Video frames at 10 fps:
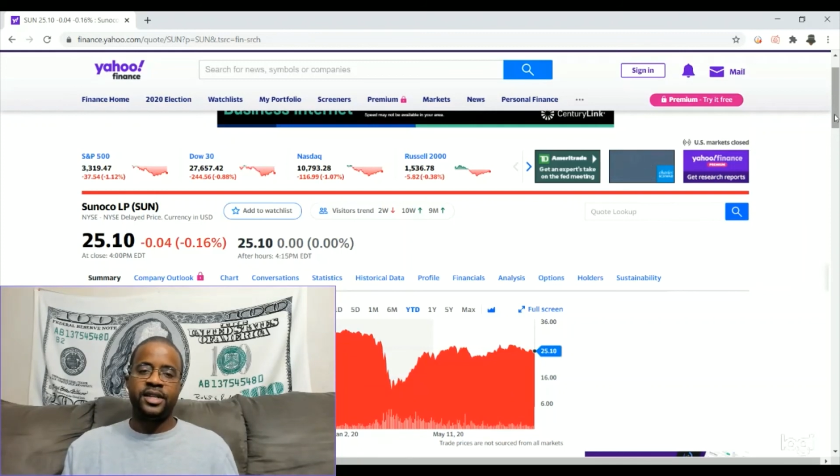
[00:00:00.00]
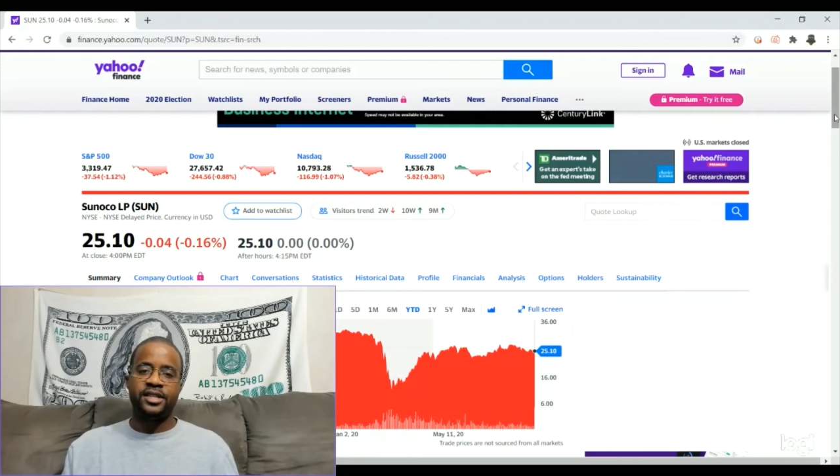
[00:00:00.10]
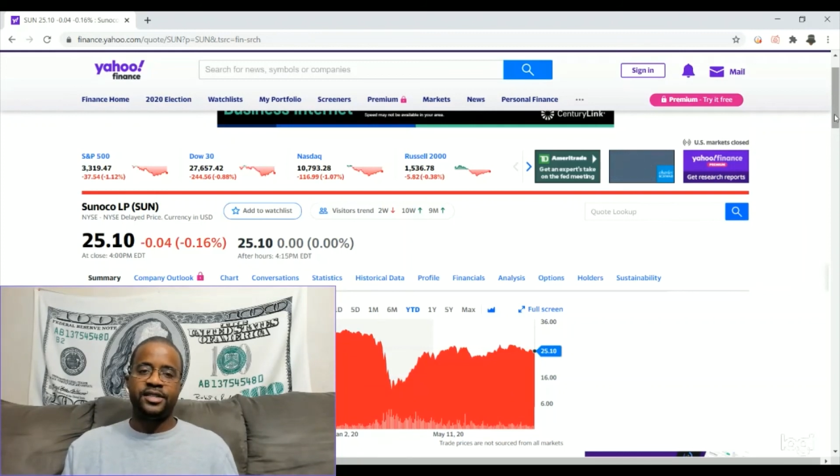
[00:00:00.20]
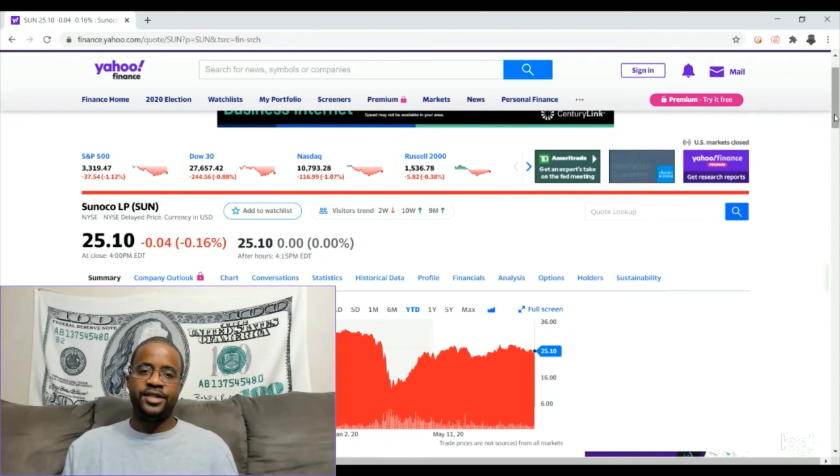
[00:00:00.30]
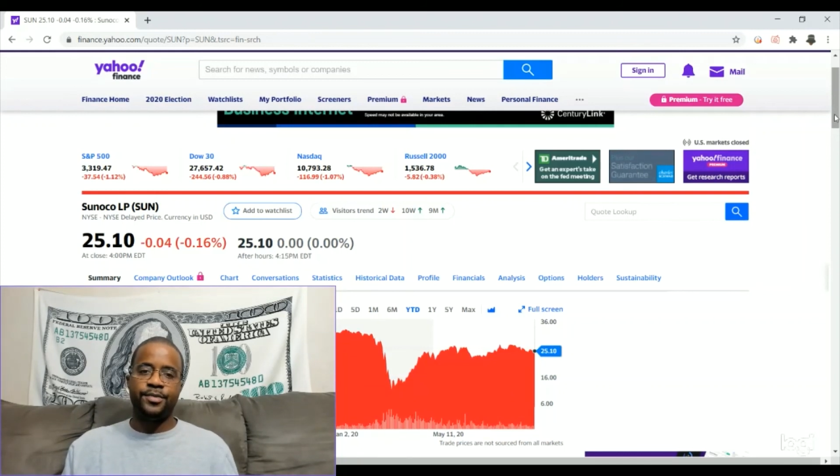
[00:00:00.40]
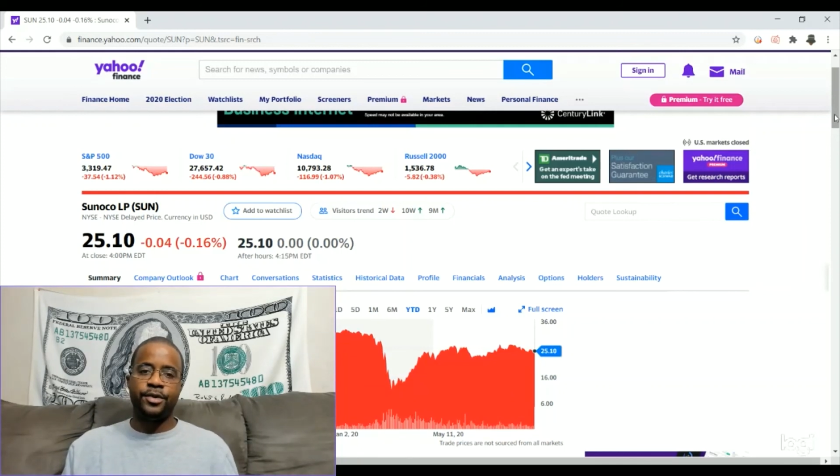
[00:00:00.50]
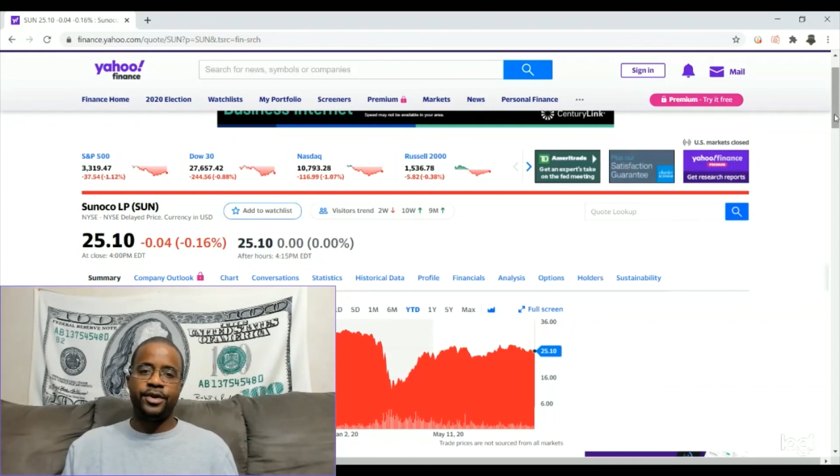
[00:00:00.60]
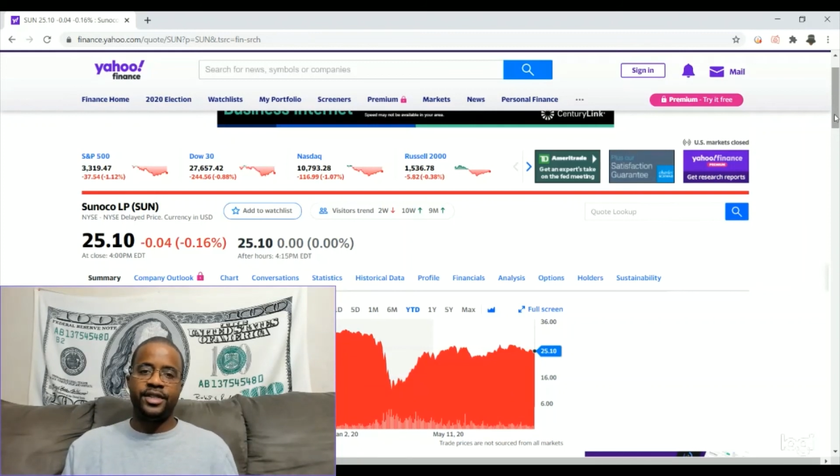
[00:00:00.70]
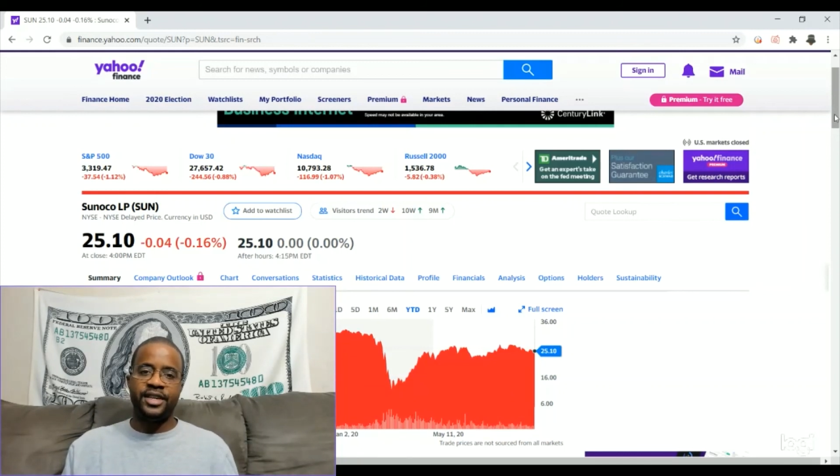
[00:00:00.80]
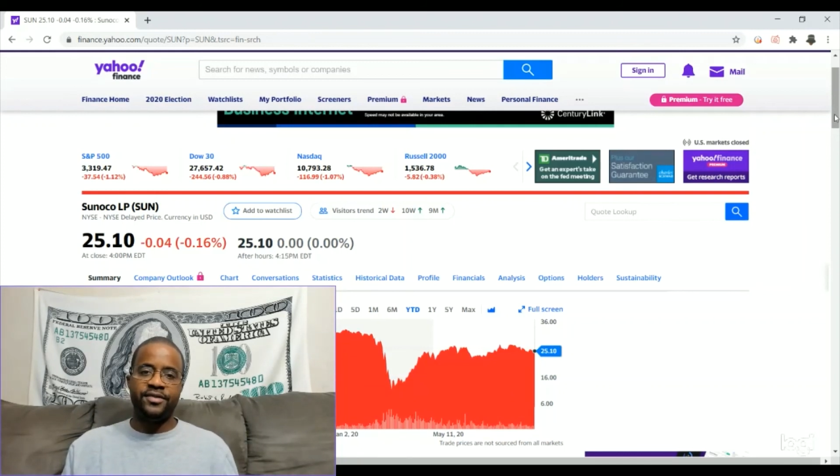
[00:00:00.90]
This is your
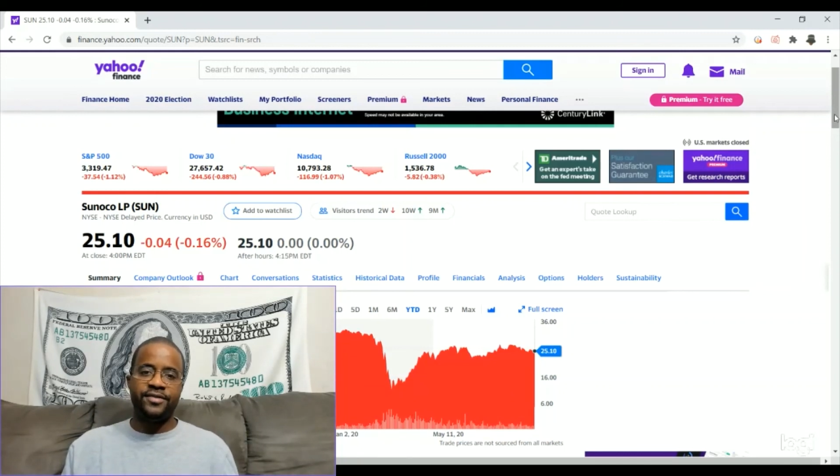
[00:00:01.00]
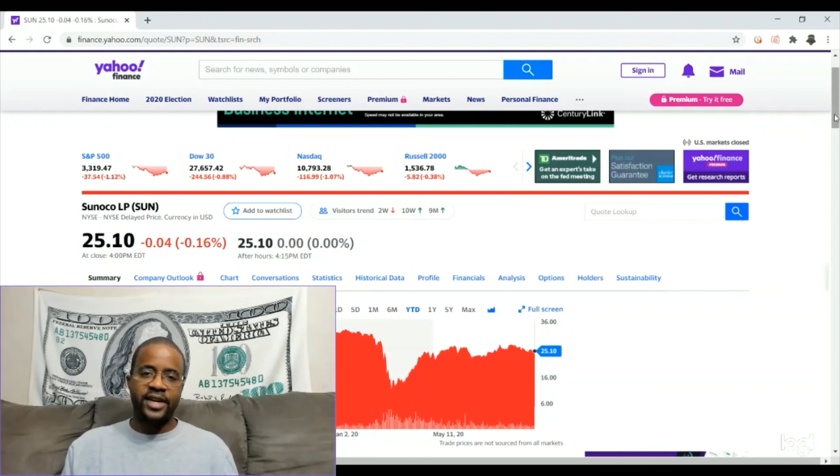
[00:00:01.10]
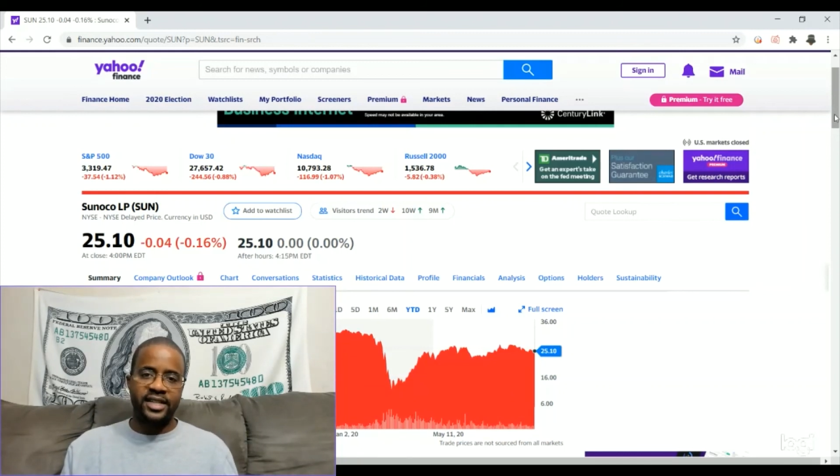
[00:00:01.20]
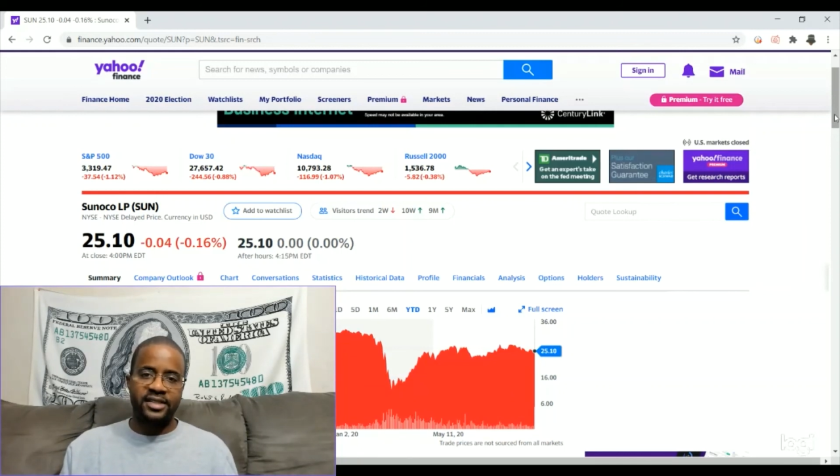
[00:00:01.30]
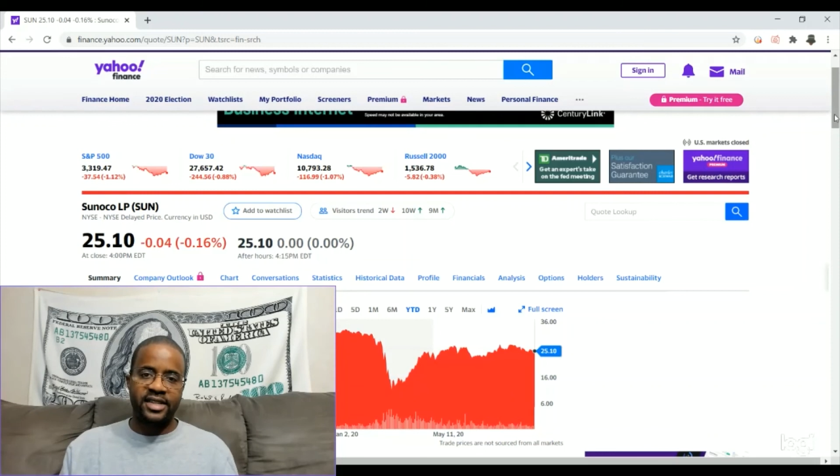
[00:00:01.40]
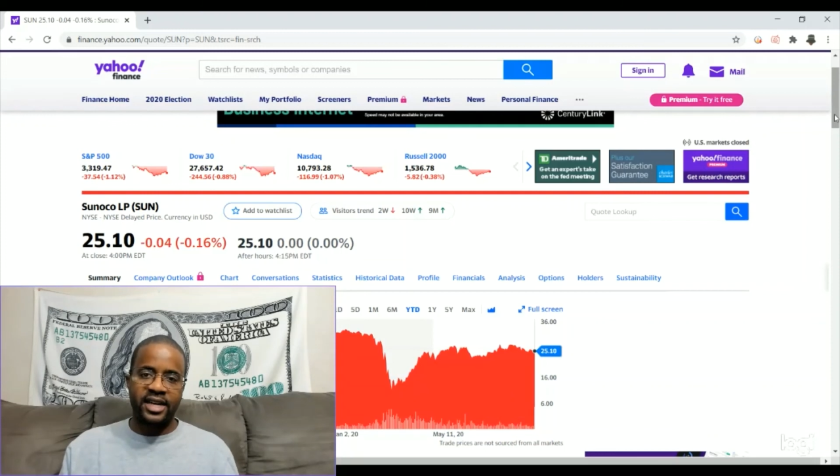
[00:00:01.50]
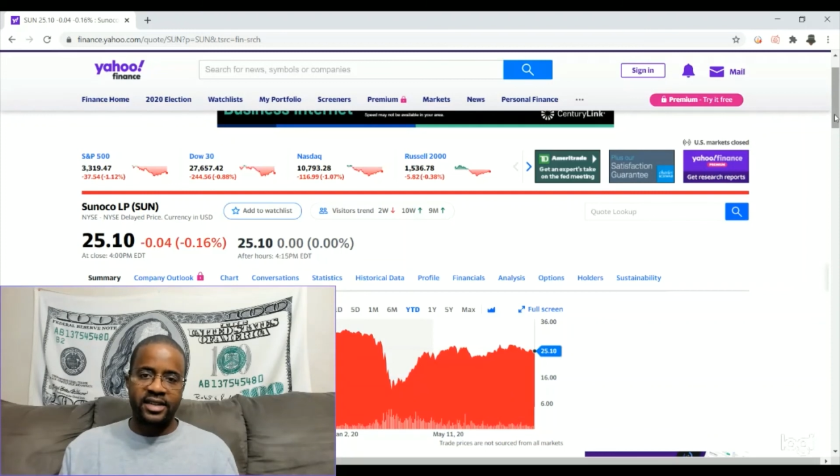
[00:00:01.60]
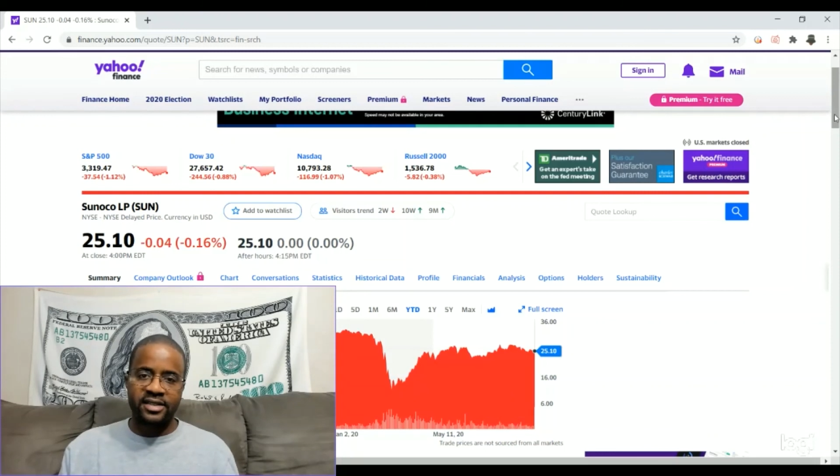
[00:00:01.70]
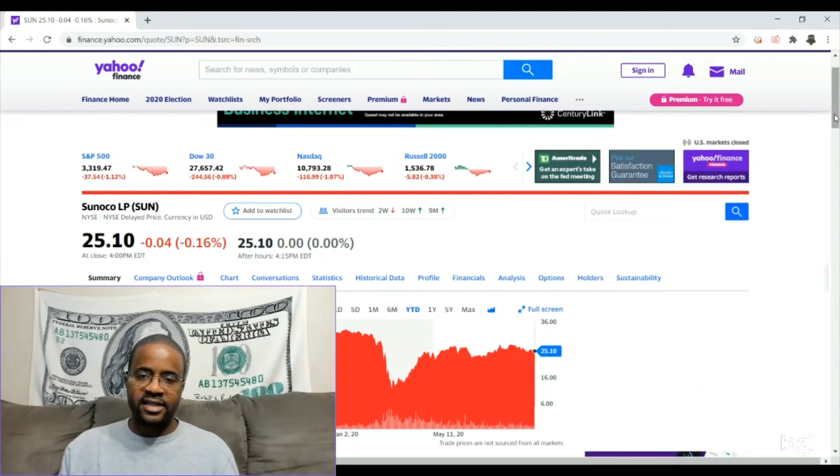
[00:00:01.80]
boy, The Fat Stacks,